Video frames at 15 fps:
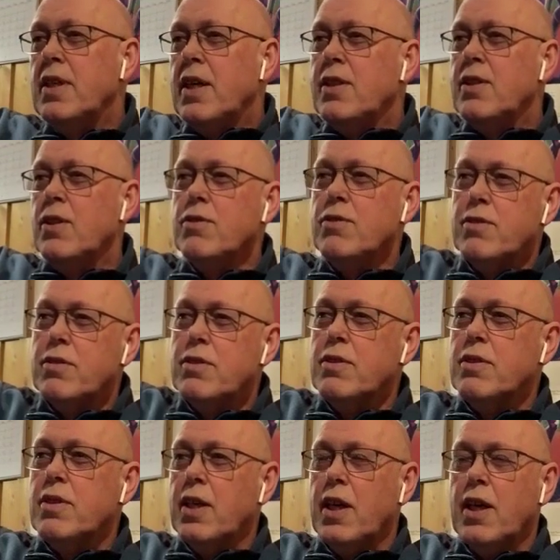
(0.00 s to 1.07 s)
I don't
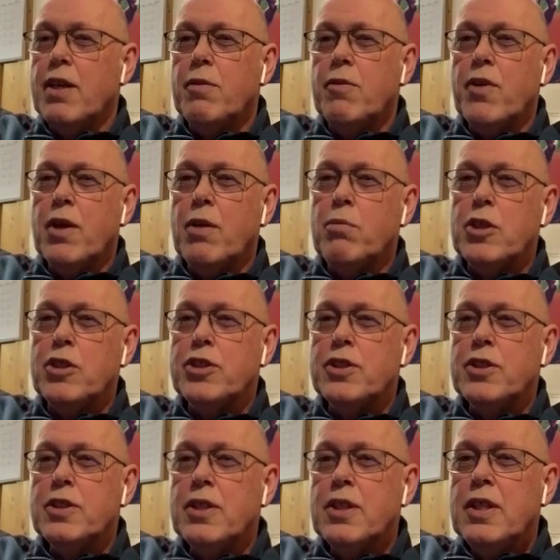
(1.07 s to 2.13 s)
uh, care very much.
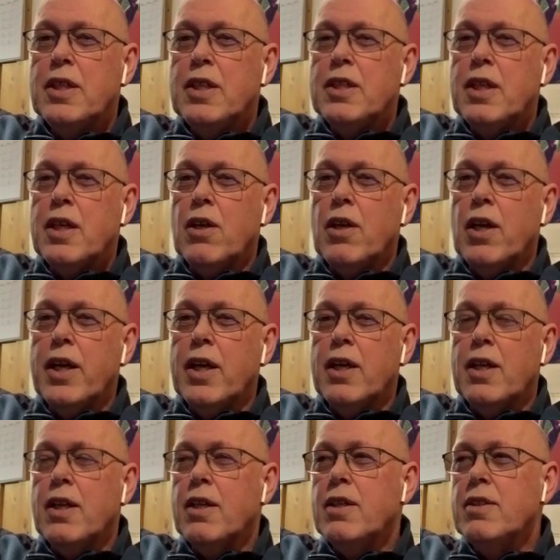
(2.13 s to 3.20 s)
They are
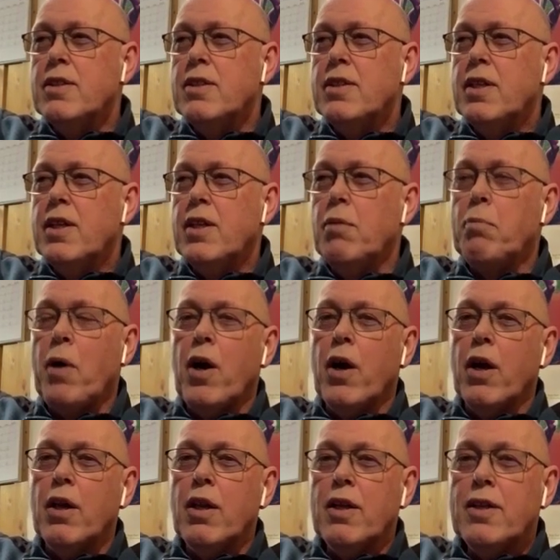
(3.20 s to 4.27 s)
laying in a
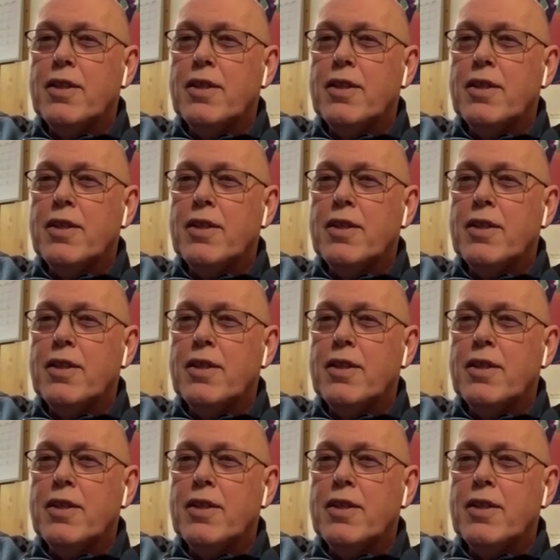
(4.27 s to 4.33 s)
pile.